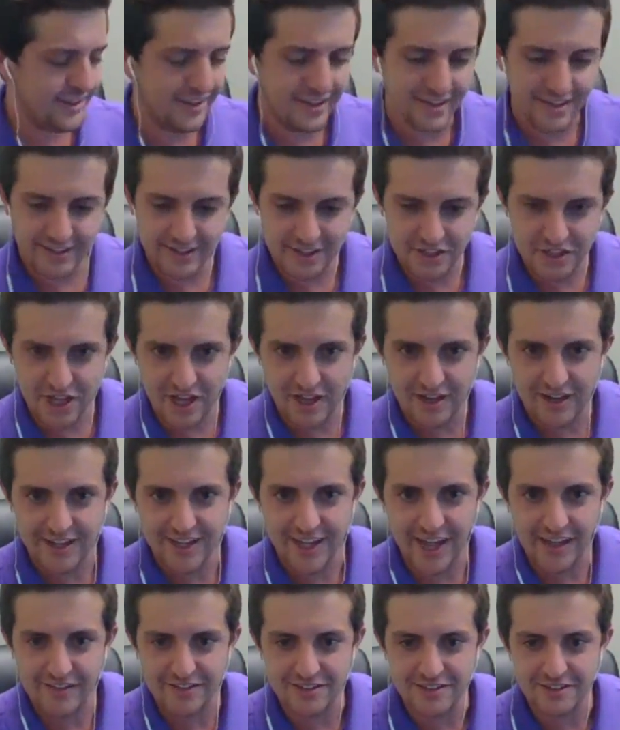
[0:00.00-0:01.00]
He
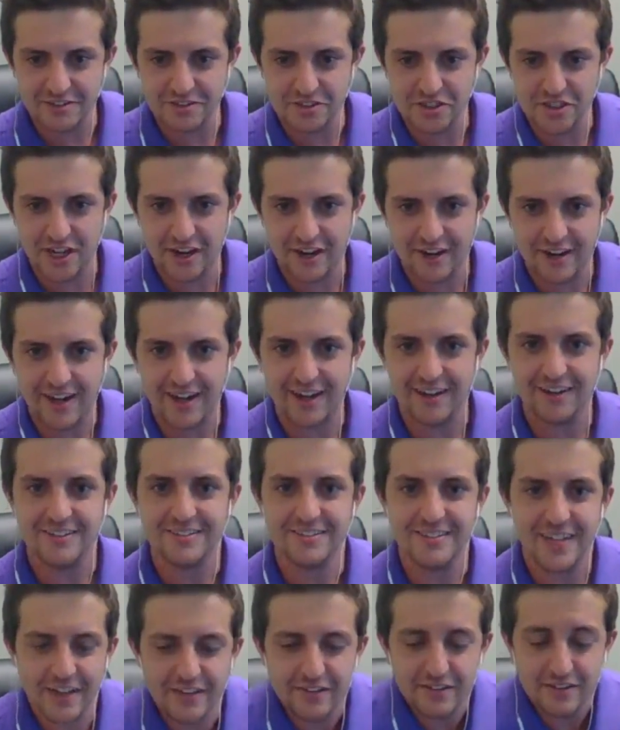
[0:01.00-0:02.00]
gave us a little shout
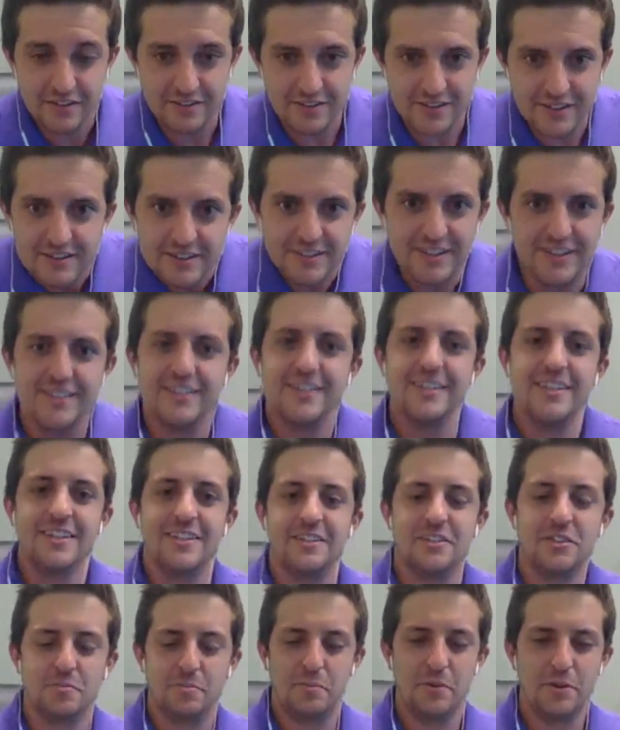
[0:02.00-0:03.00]
out. He gave us a little
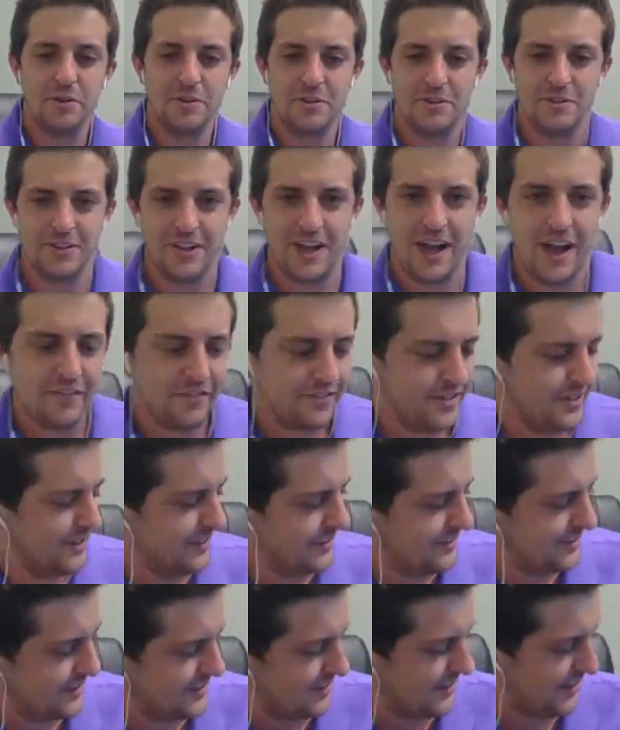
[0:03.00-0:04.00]
spook, little
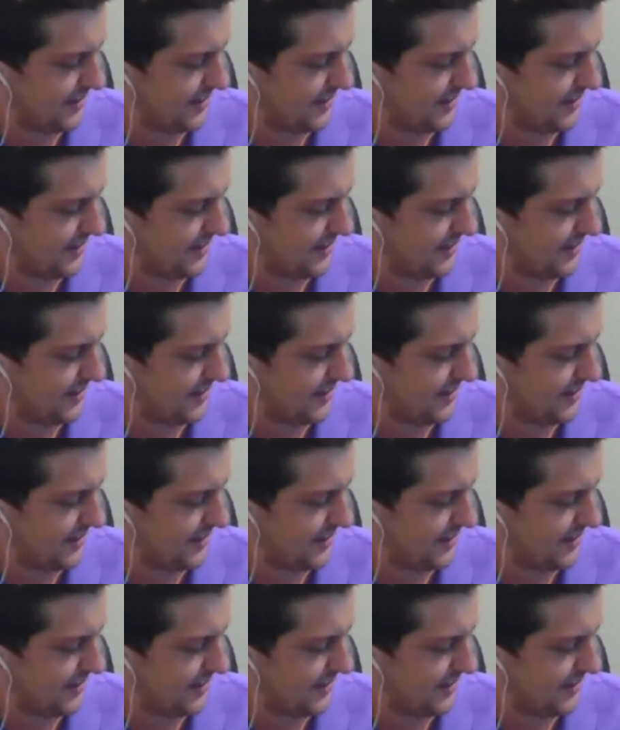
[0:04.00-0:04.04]
confidence.